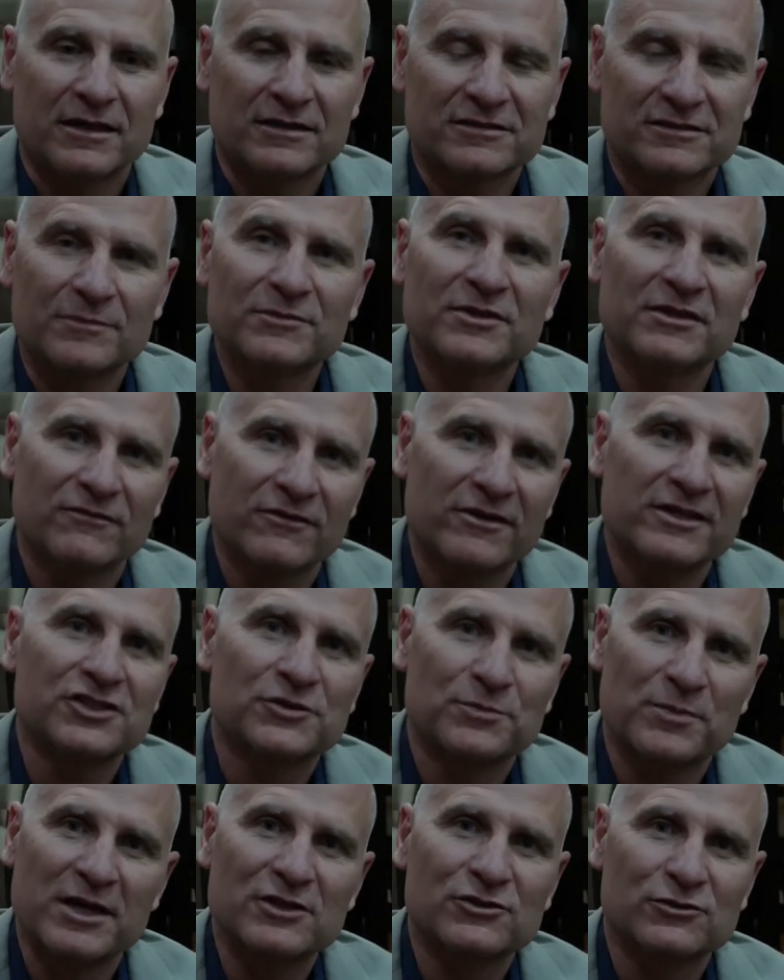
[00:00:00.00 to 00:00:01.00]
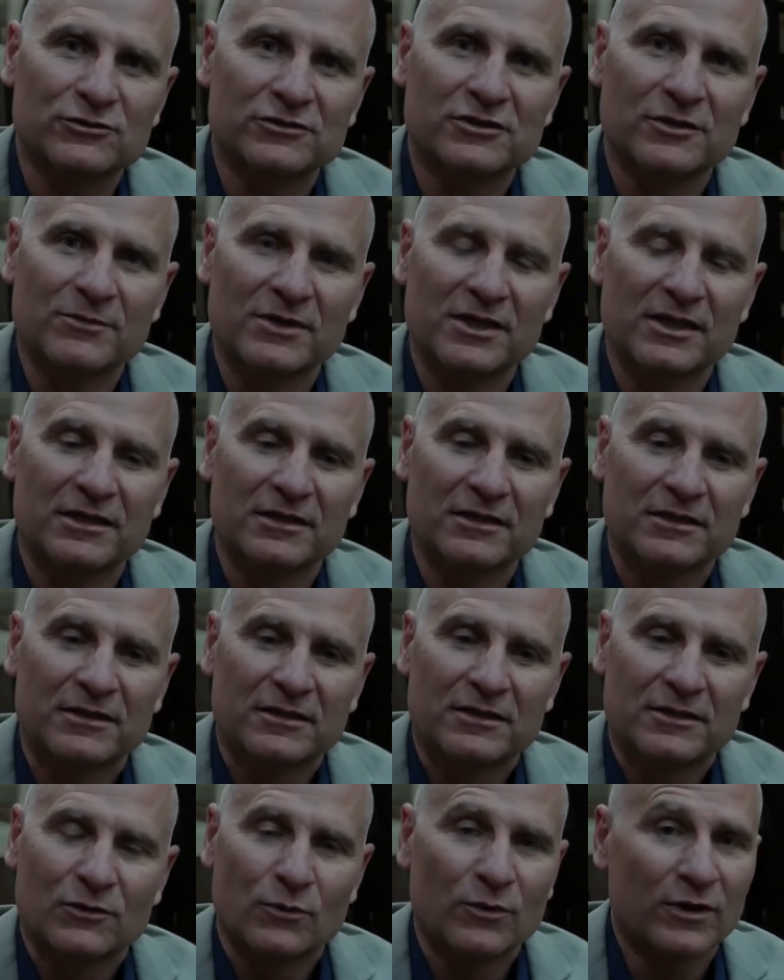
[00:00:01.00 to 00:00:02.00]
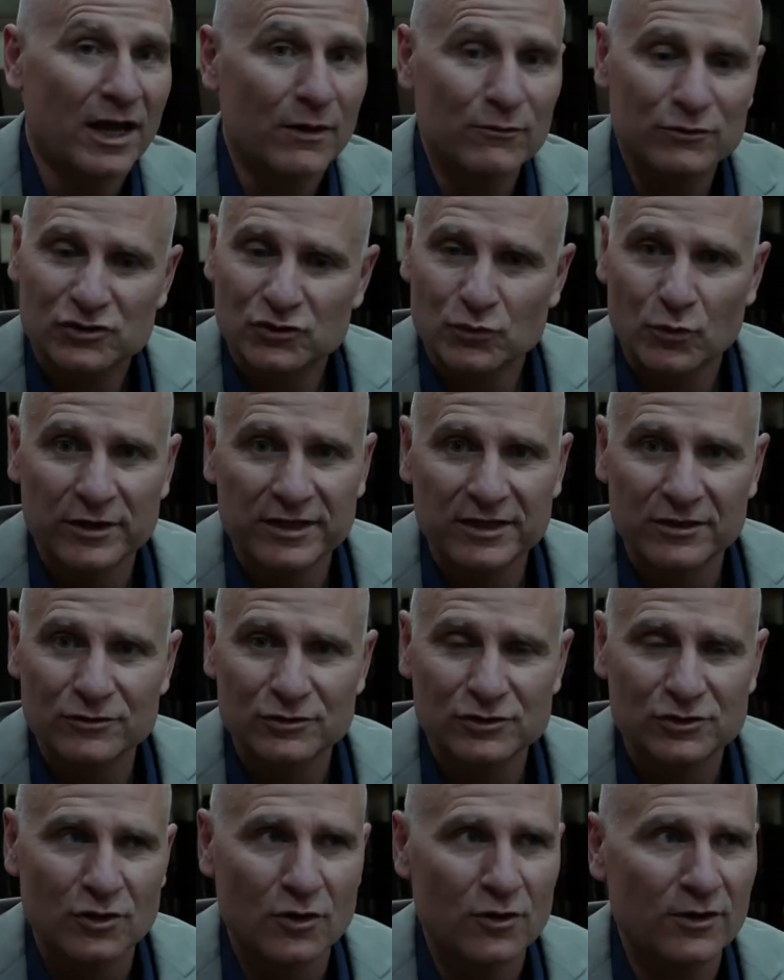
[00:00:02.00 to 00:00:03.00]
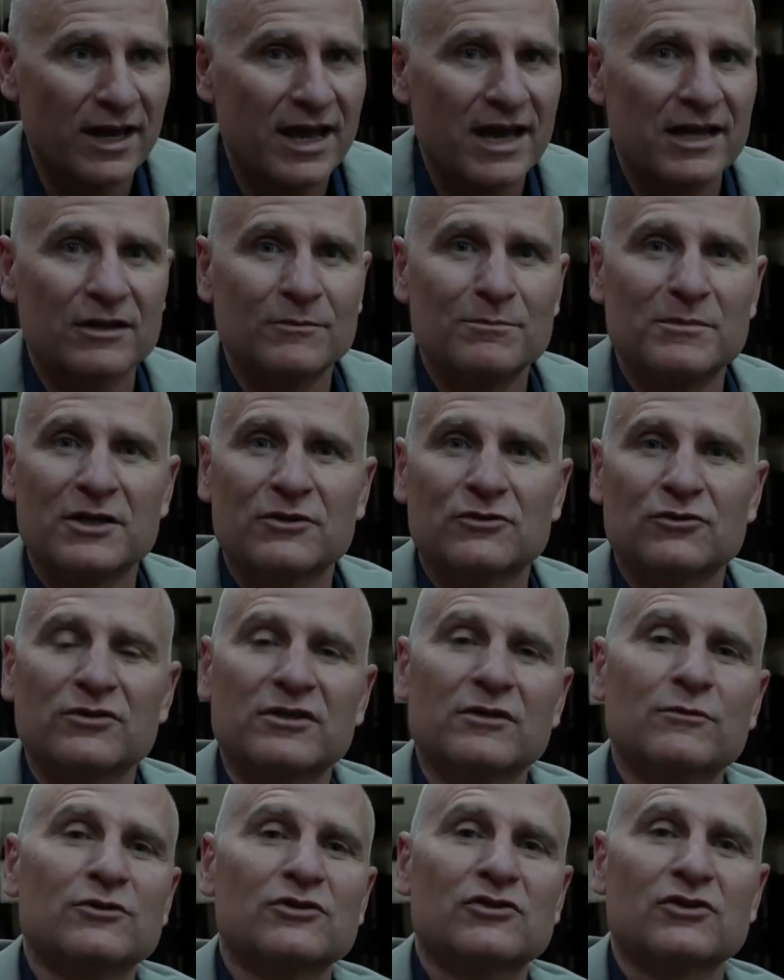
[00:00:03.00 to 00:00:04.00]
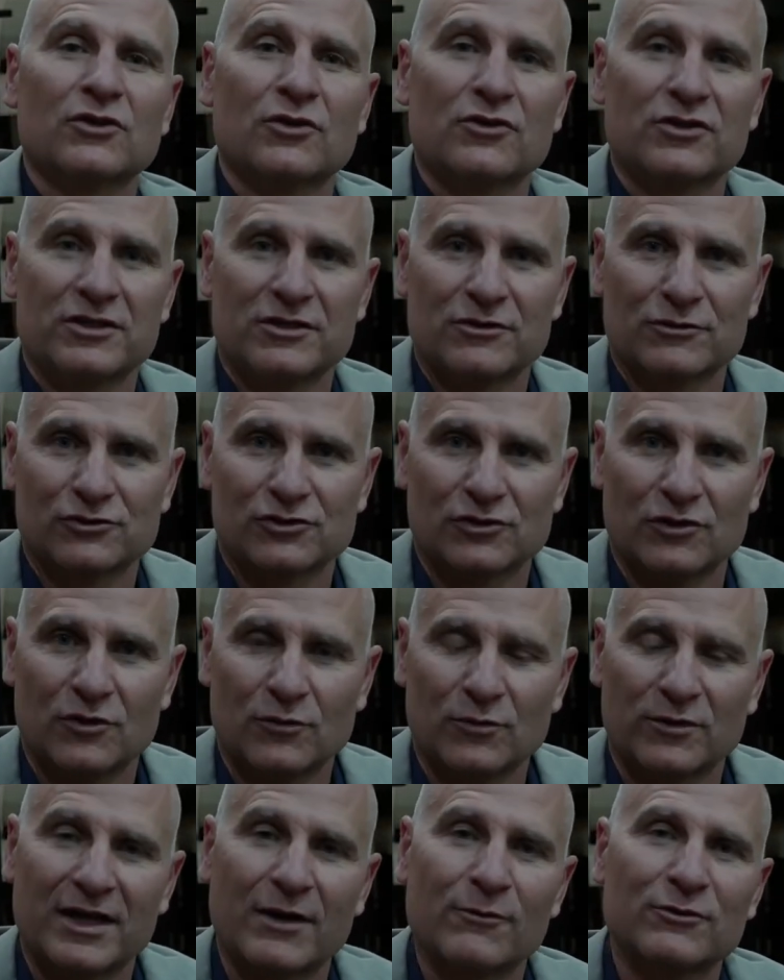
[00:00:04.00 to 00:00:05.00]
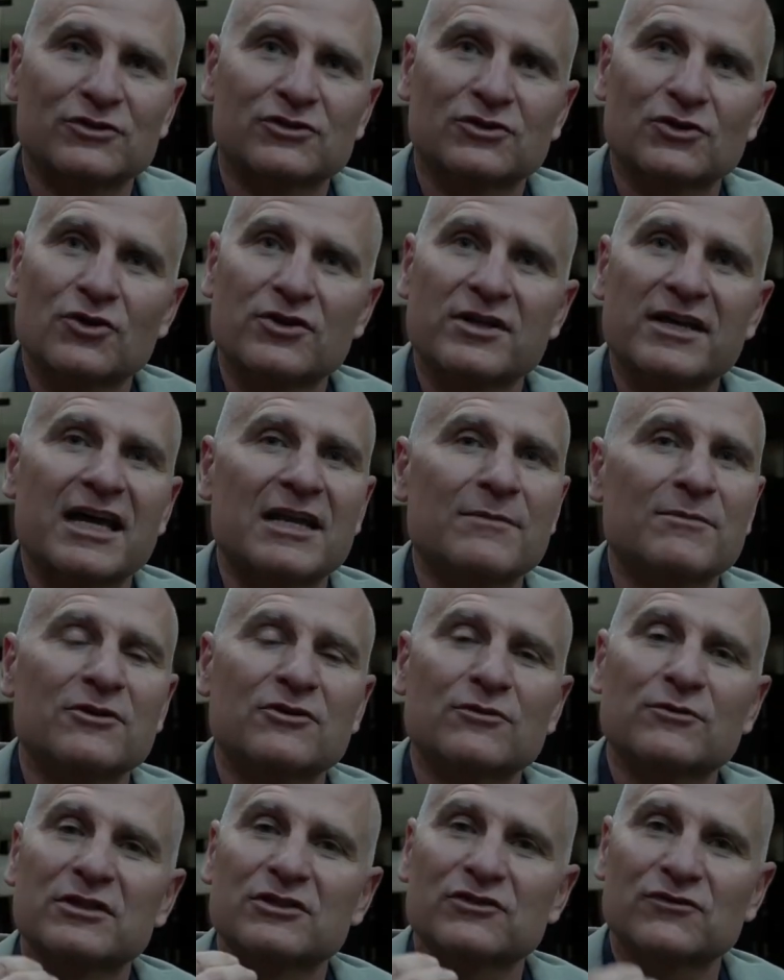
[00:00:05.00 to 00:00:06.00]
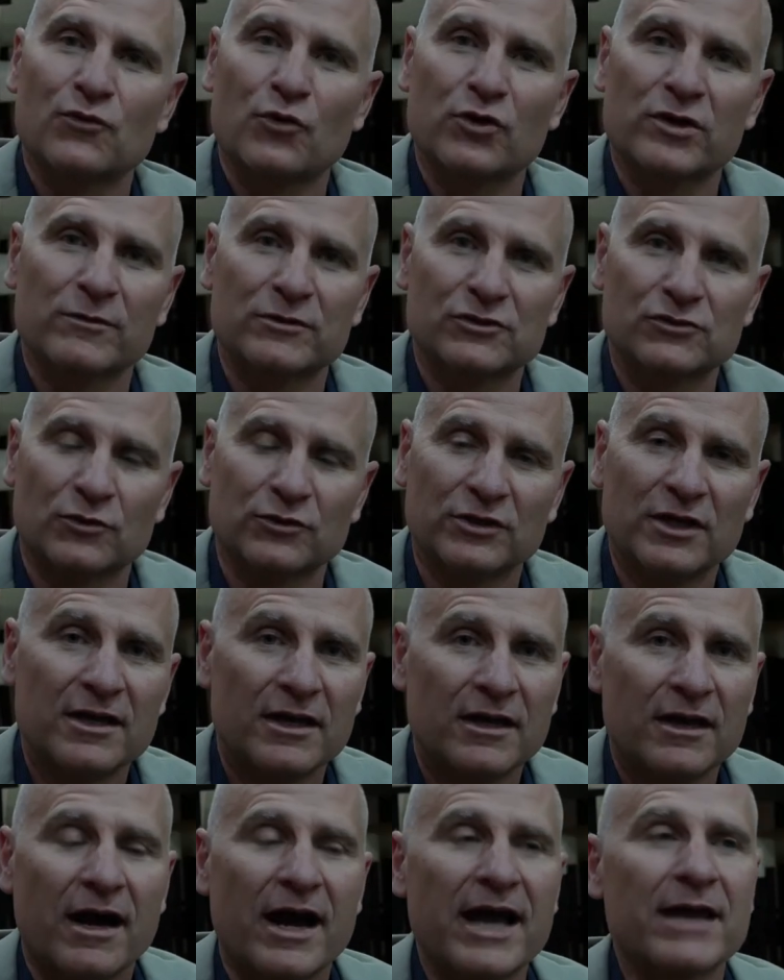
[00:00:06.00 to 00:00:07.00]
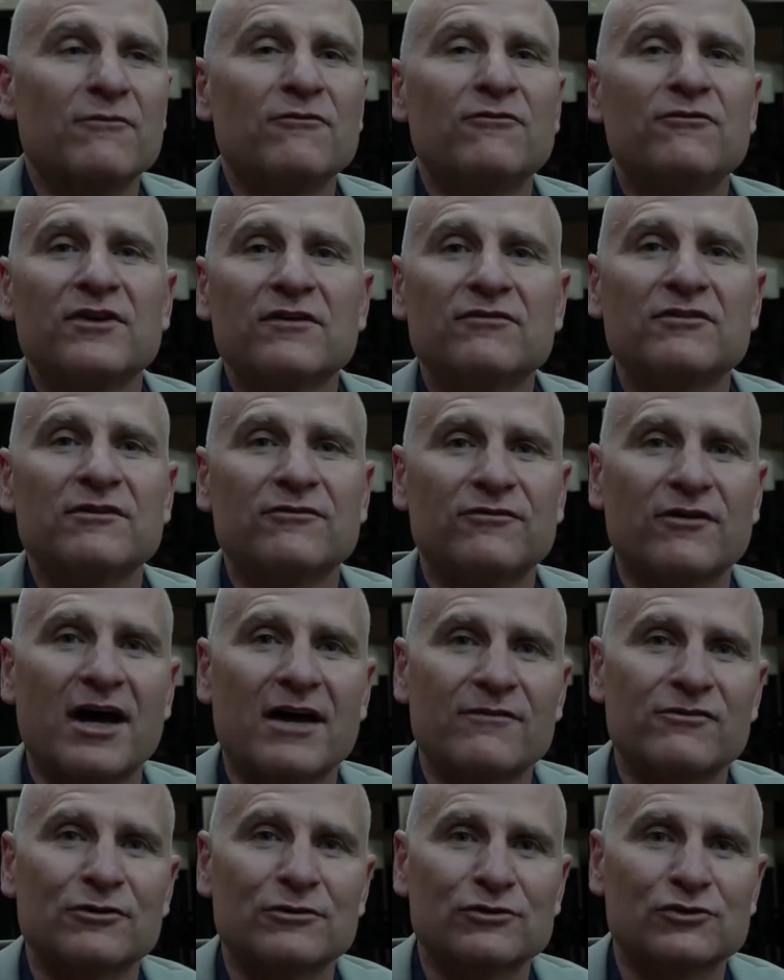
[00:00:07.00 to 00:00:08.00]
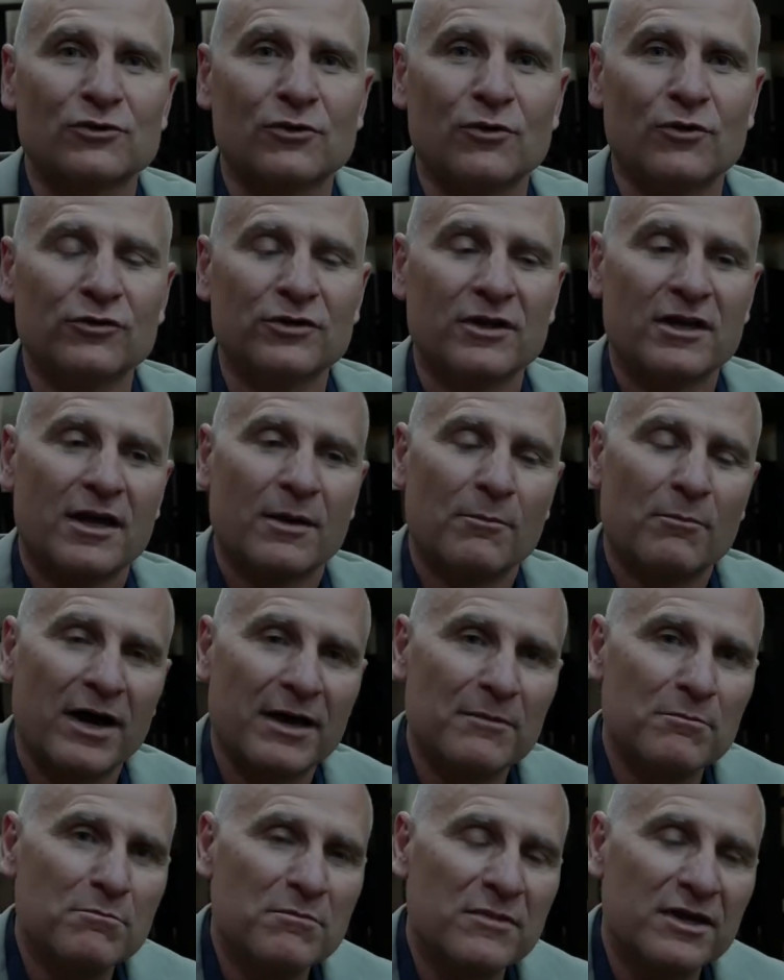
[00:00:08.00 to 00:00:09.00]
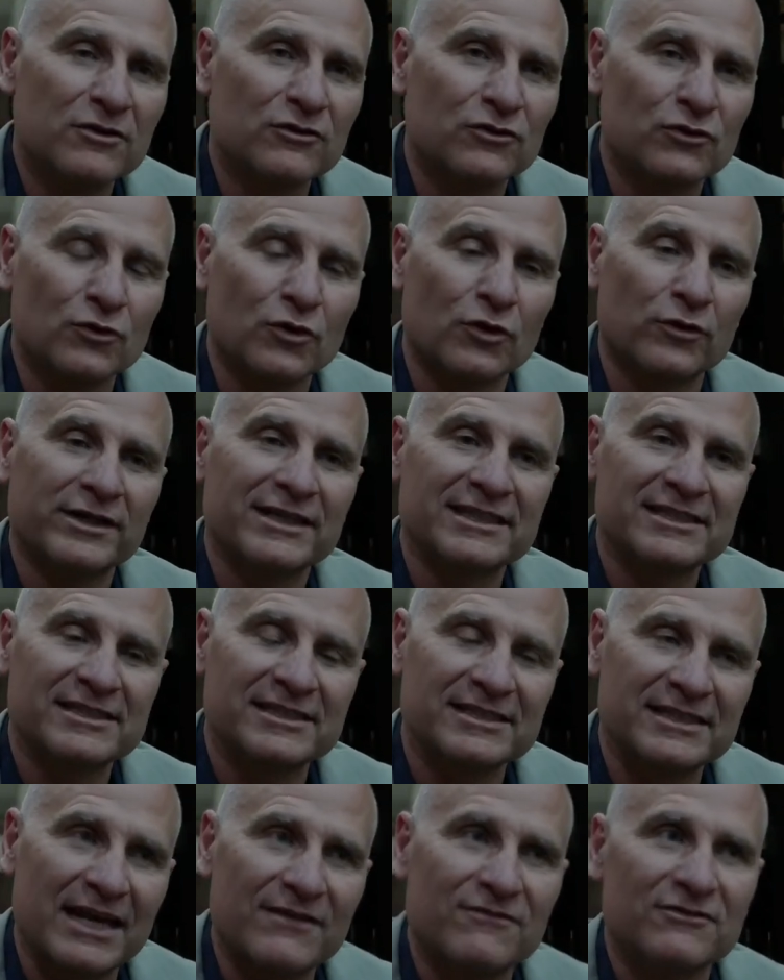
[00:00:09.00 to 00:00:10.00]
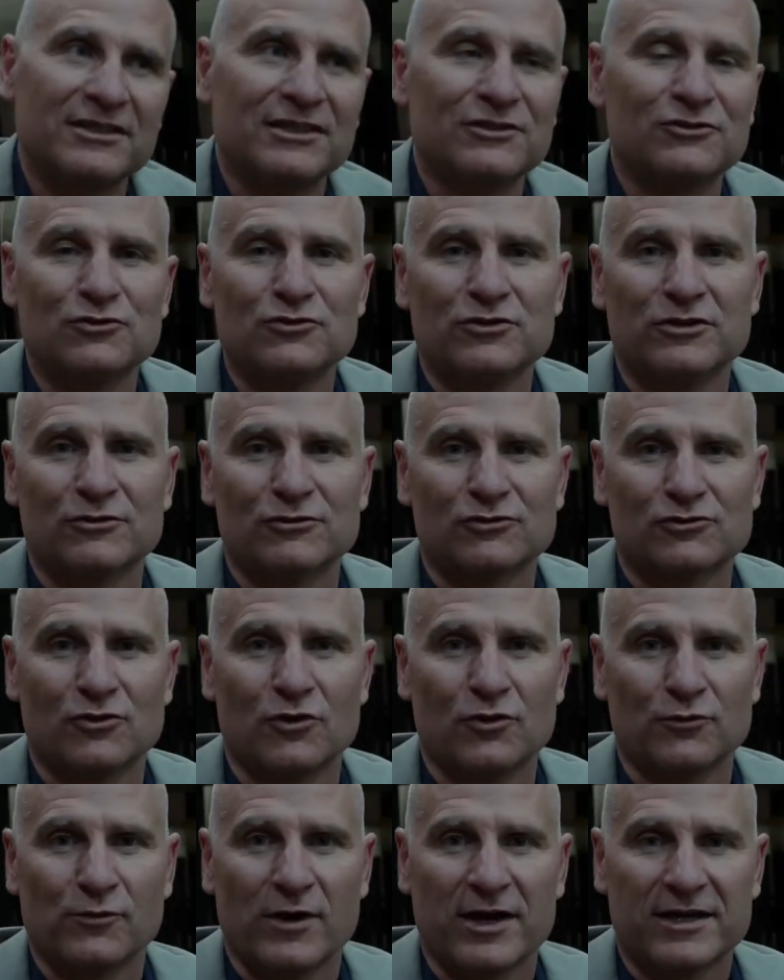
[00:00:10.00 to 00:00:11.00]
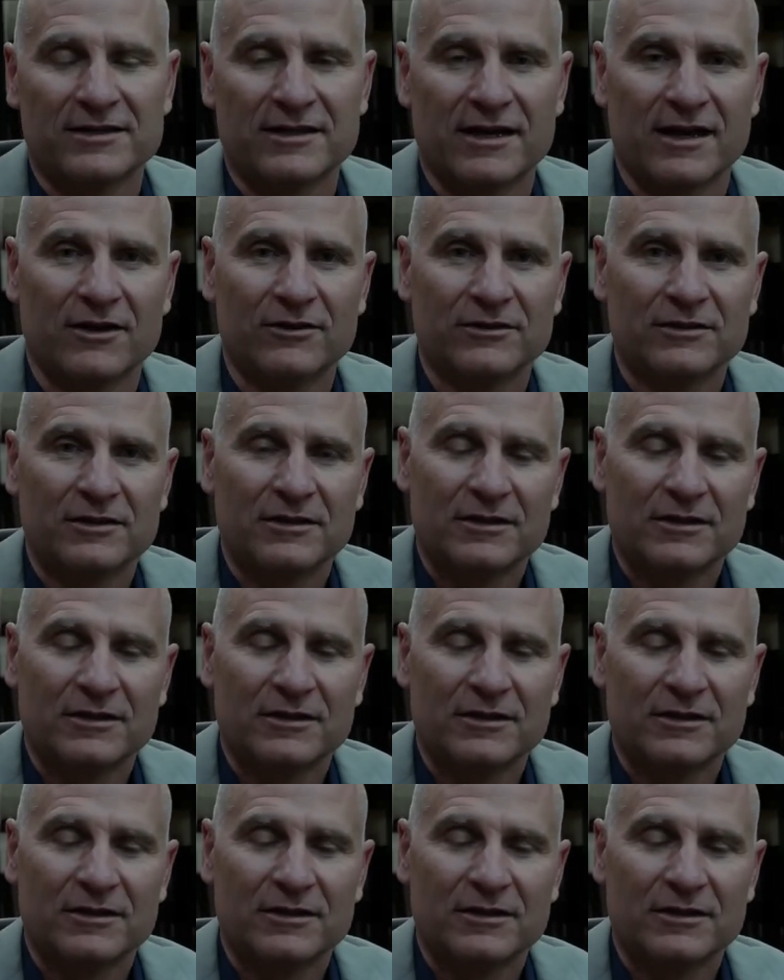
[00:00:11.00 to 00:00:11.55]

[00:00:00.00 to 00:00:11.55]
something very special to me. When I was 20 years old, I had a mentor that was 30 years old. When I was 30, I had a mentor that was 40 years old. I am 55 years old. My mentor is 72 years old right now.